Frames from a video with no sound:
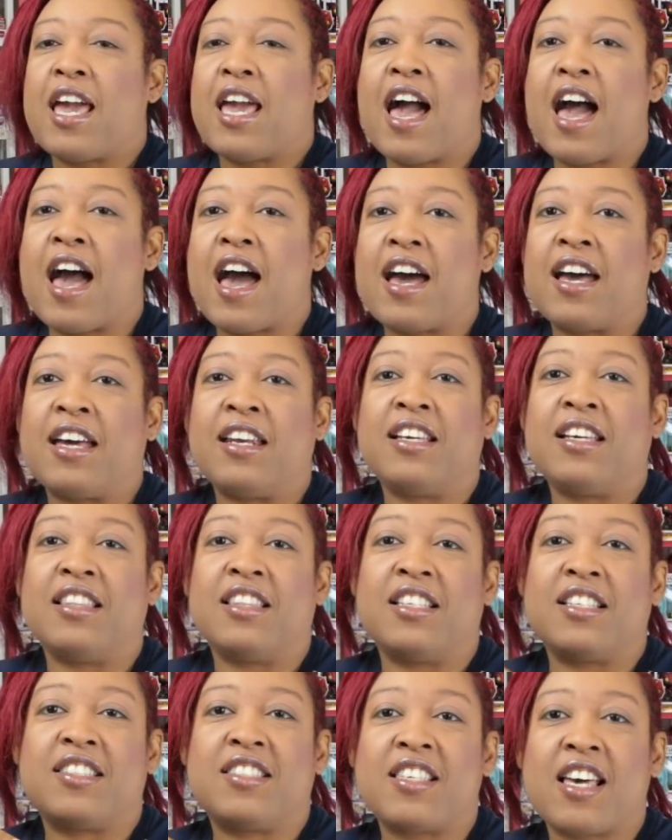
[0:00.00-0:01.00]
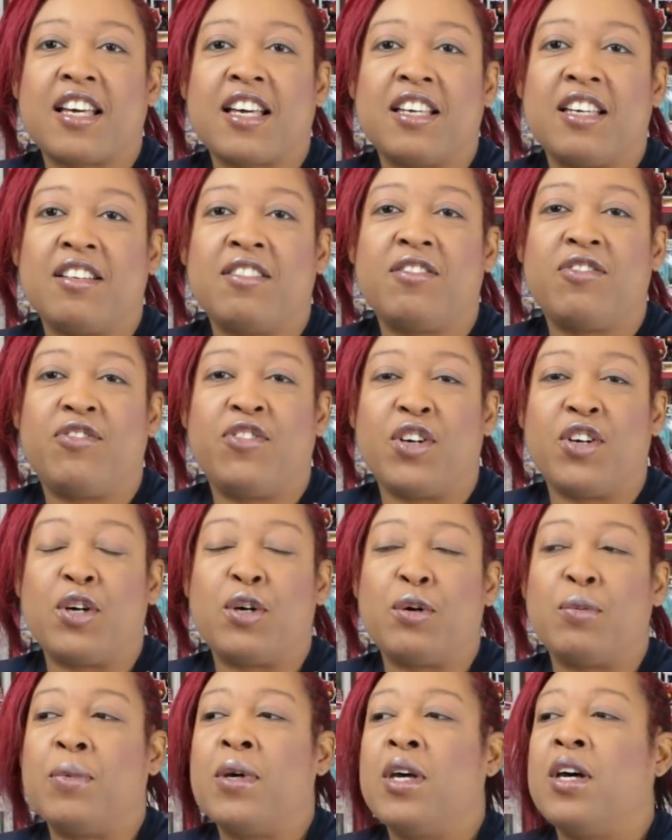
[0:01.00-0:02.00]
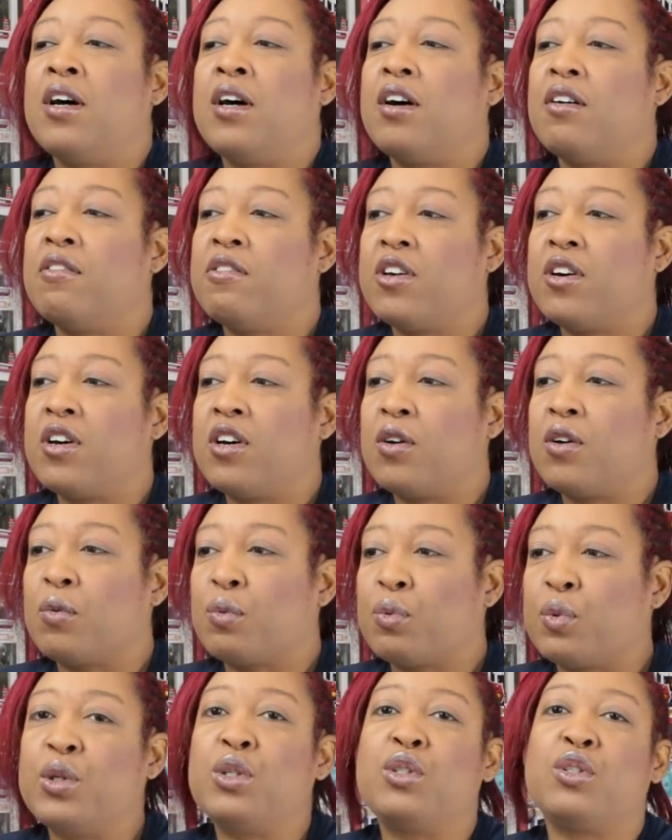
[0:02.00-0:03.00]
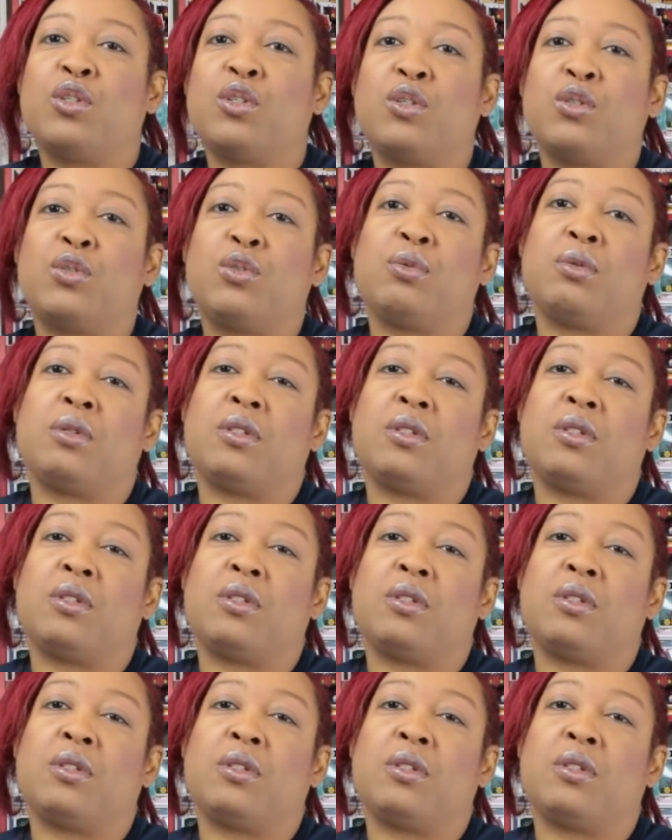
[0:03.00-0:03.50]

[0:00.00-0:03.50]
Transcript: had in the second film of the original